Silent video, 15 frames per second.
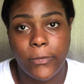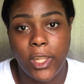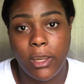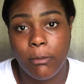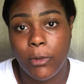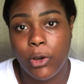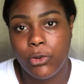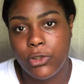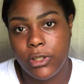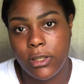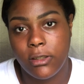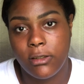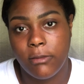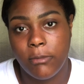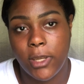
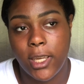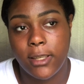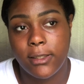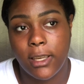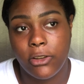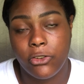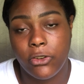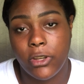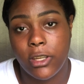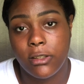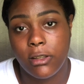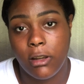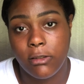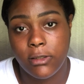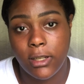emotions of being sexually
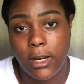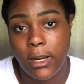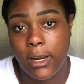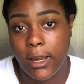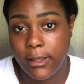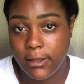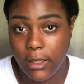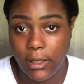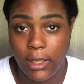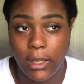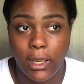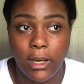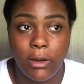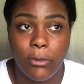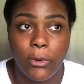assaulted and not
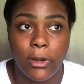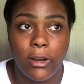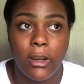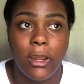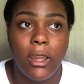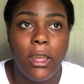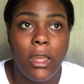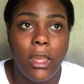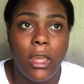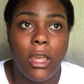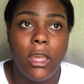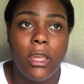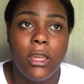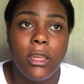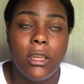telling anyone.
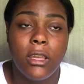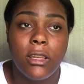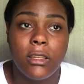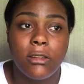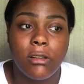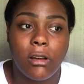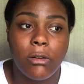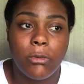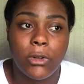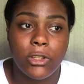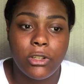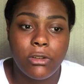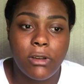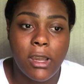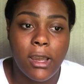So I
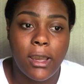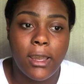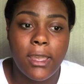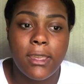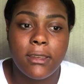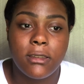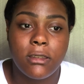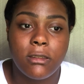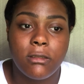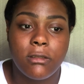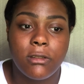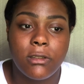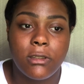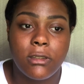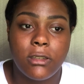want you guys
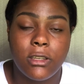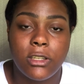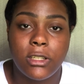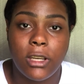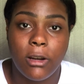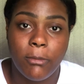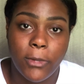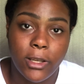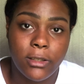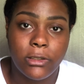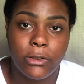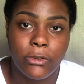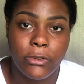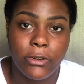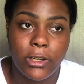to share my
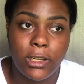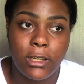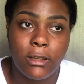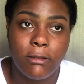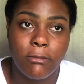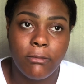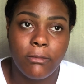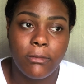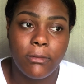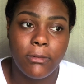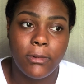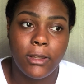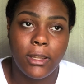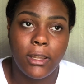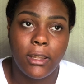story
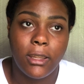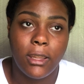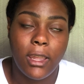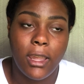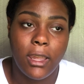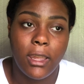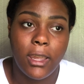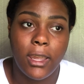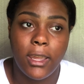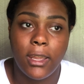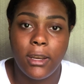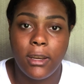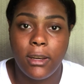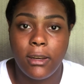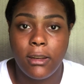
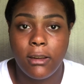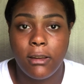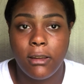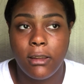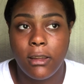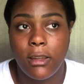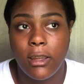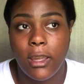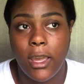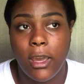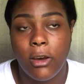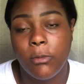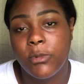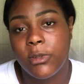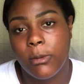and
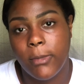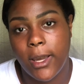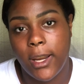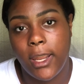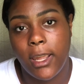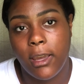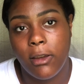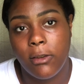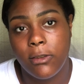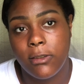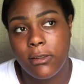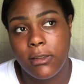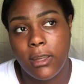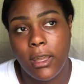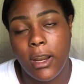help somebody
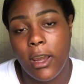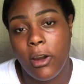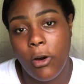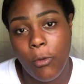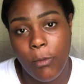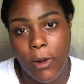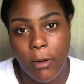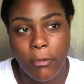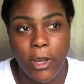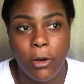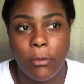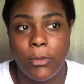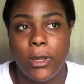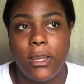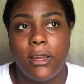else, and I hope I'm
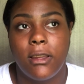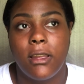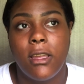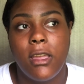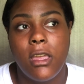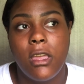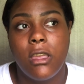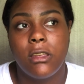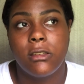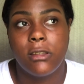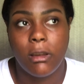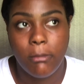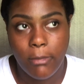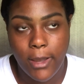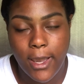helping
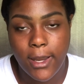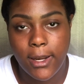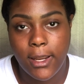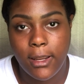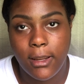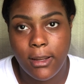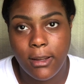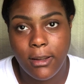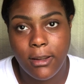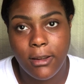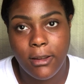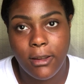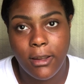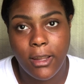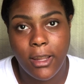somebody.
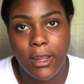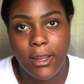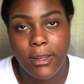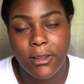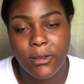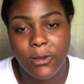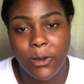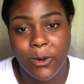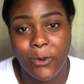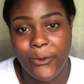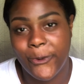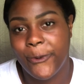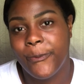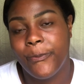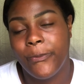So